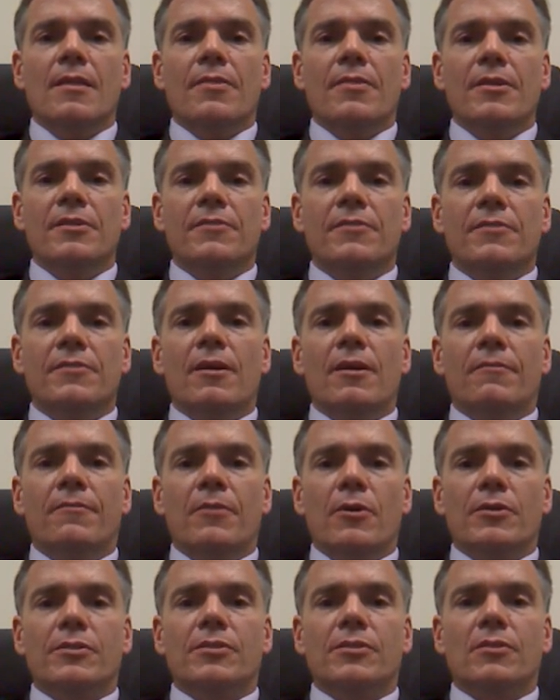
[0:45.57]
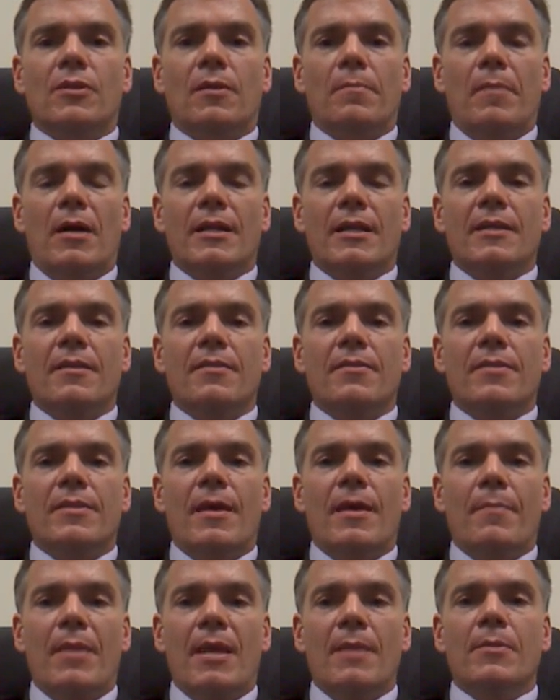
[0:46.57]
This video focuses on money
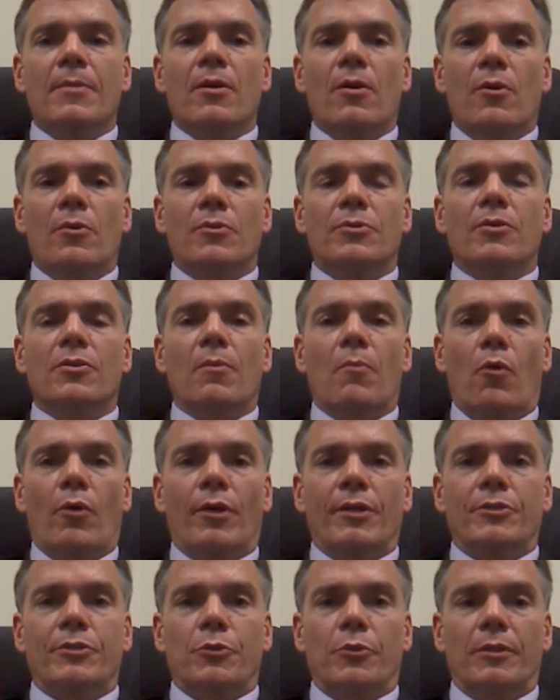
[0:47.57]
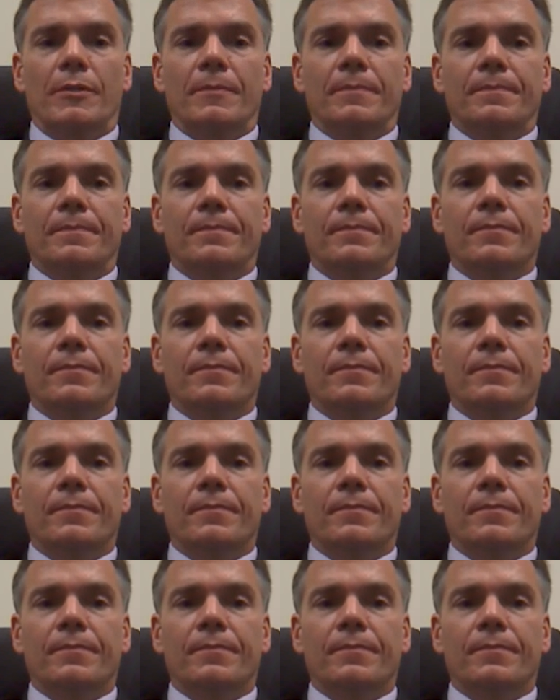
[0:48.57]
that may be owed to the mortgagor.